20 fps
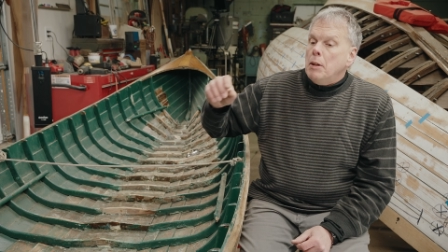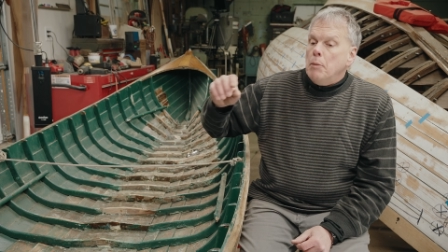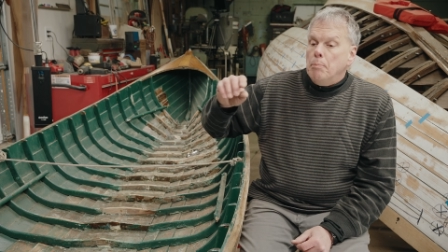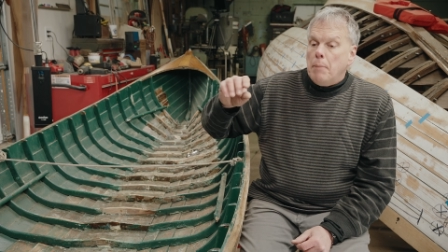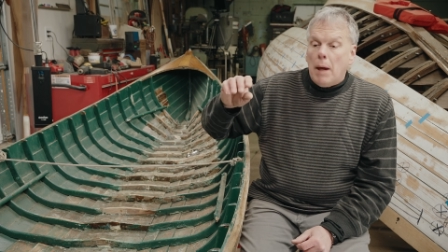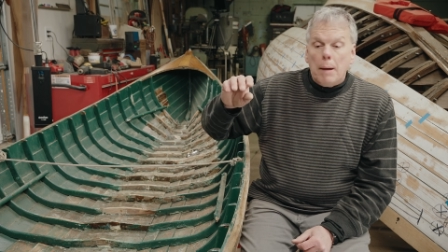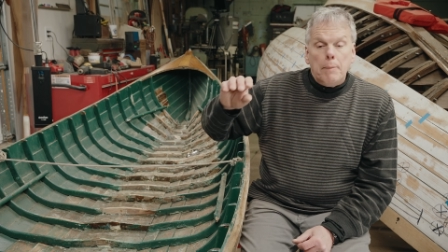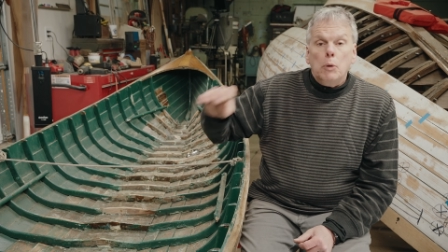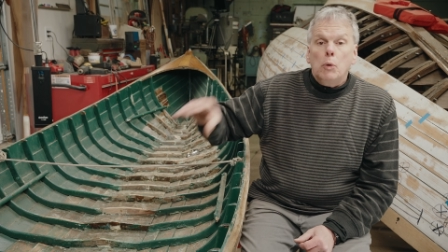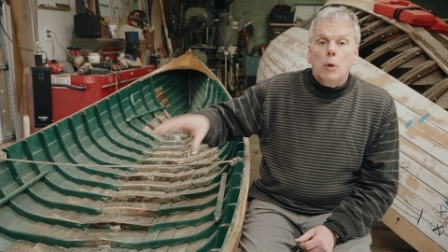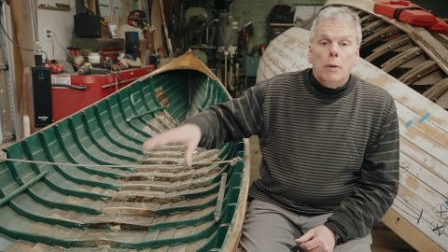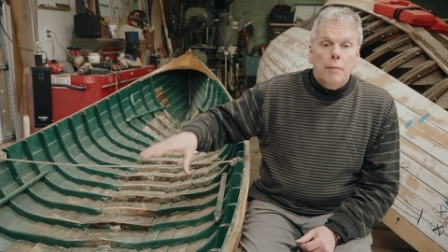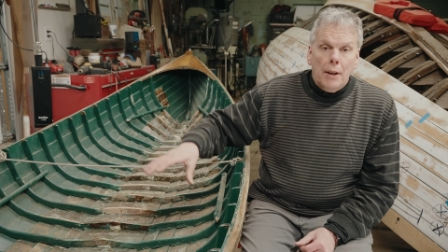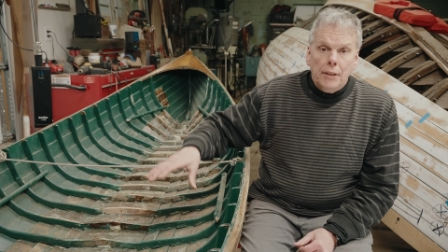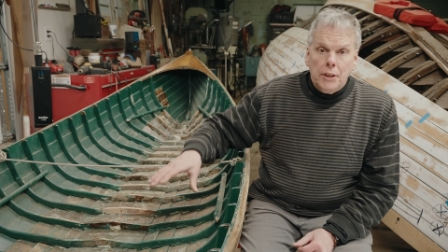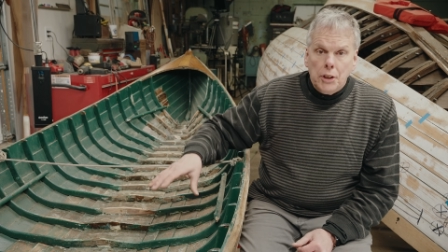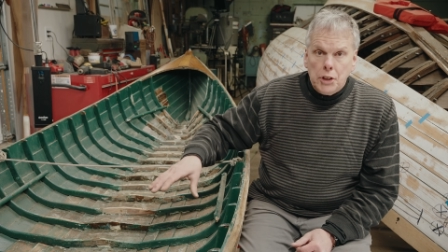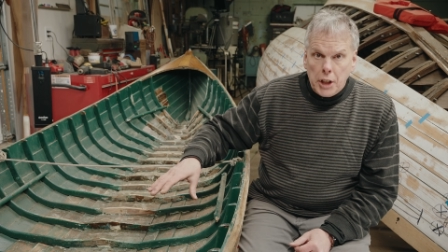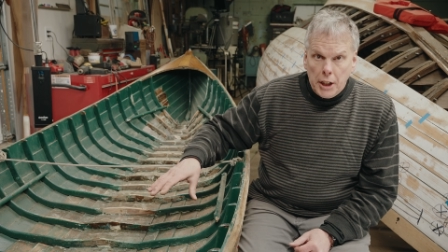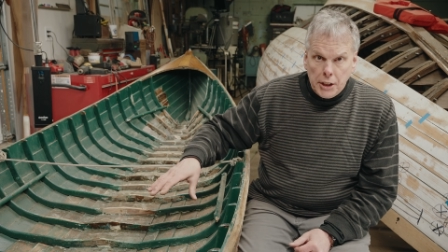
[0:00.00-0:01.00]
Maybe we've had
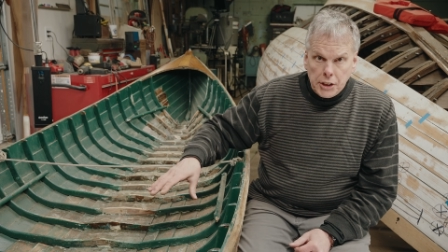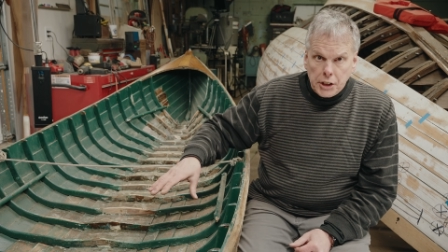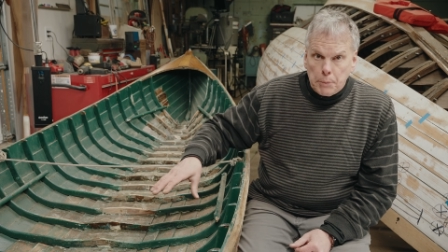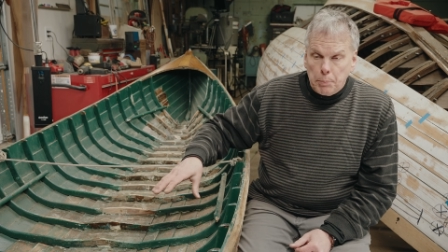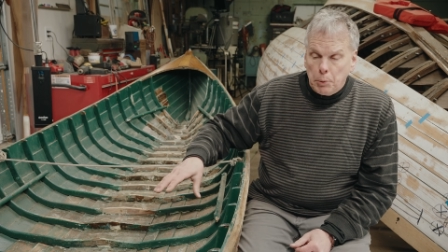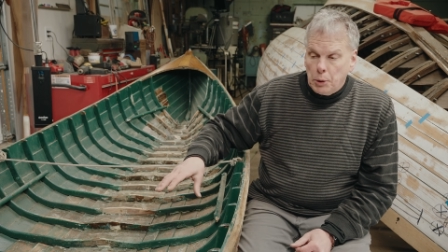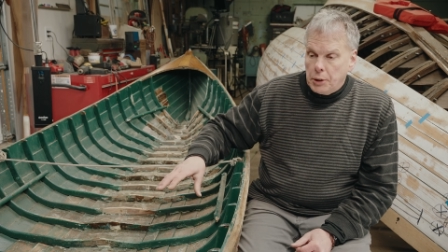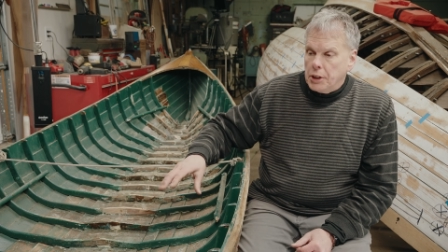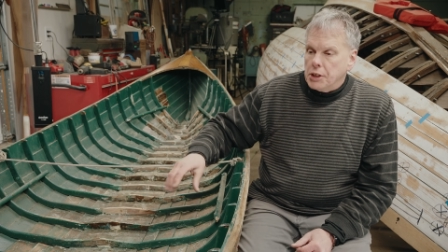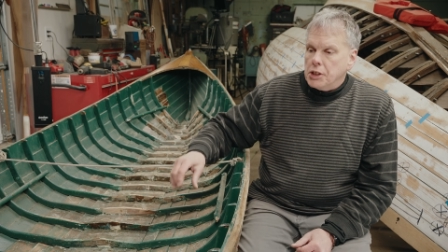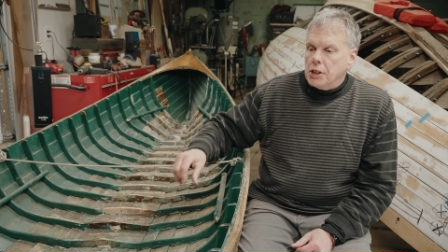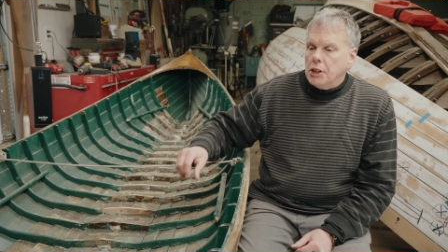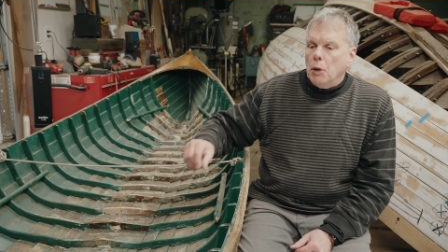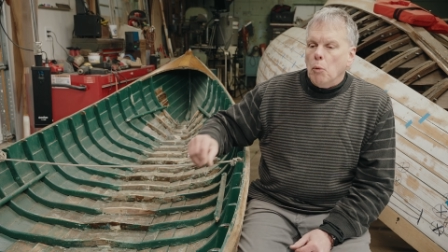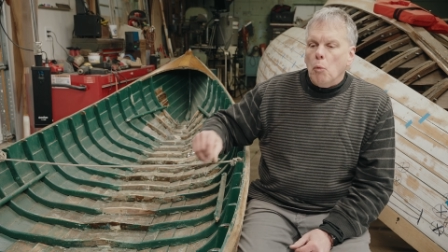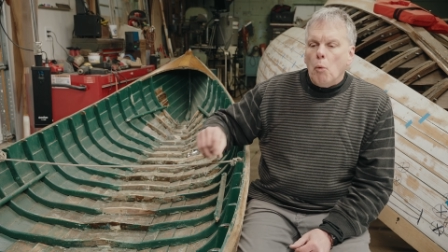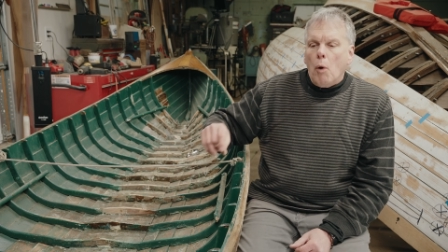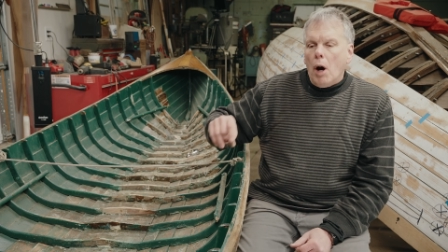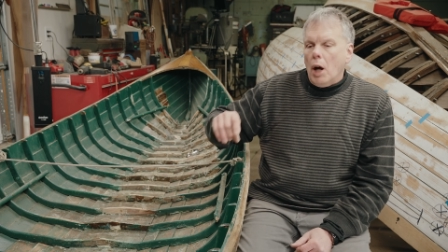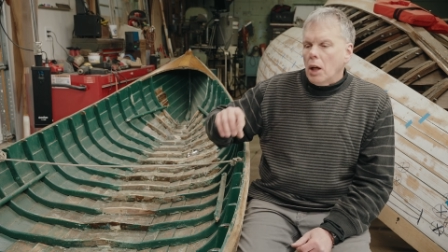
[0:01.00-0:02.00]
the chance to put this in the
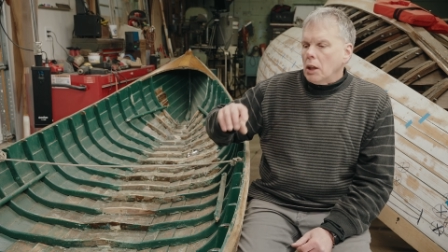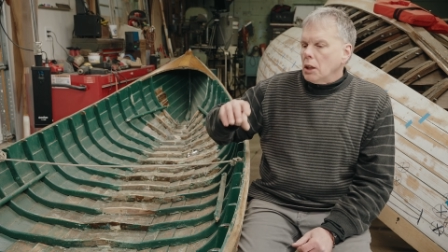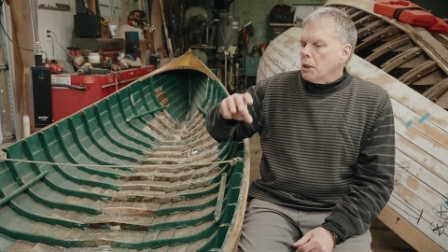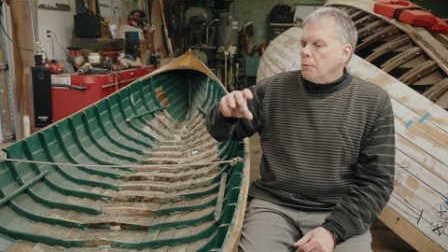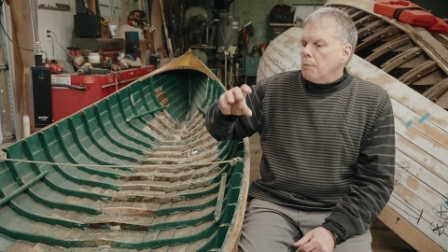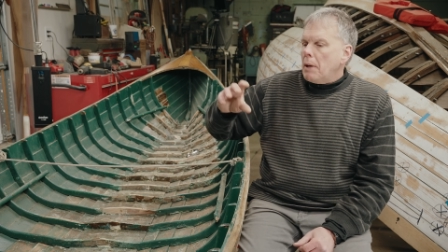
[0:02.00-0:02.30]
water,